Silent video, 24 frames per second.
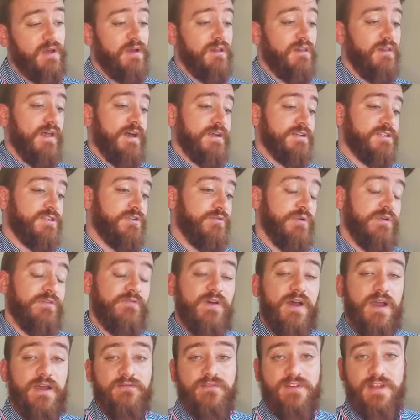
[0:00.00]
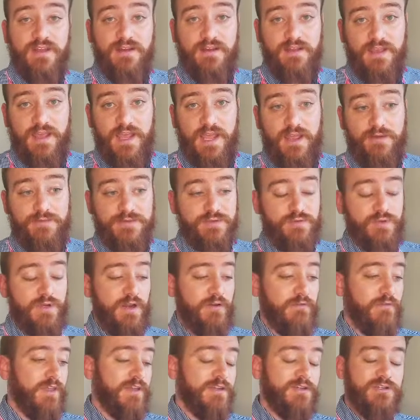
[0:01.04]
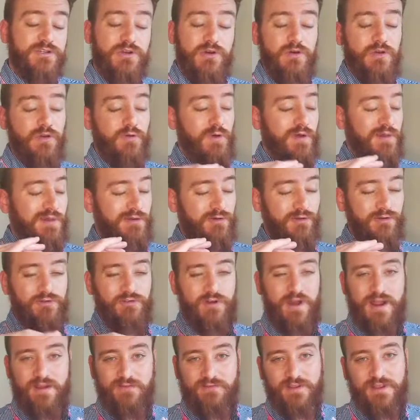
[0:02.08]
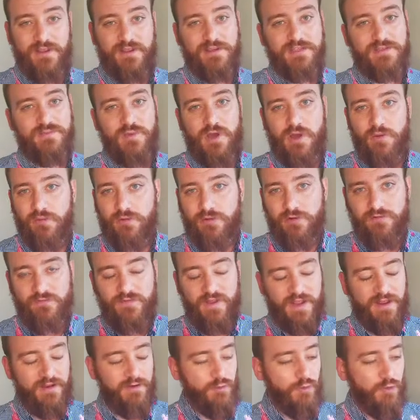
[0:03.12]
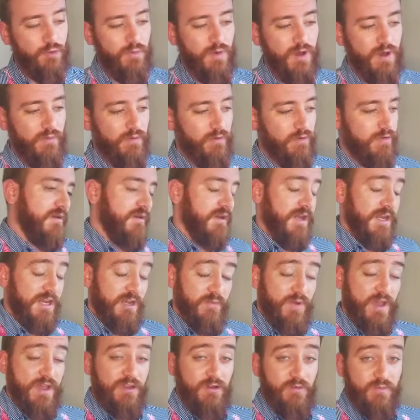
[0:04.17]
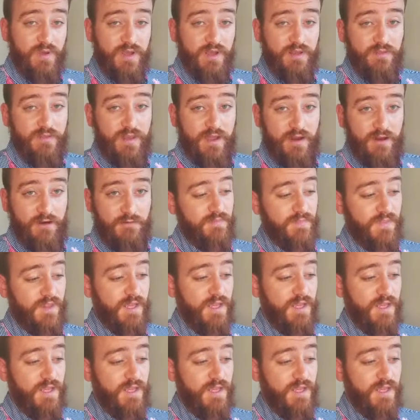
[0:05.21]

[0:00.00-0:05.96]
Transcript: last 3, 5, 10 games, whatever they show you on an old DraftKings bubble or FanDuel bubble, and you make your pick there.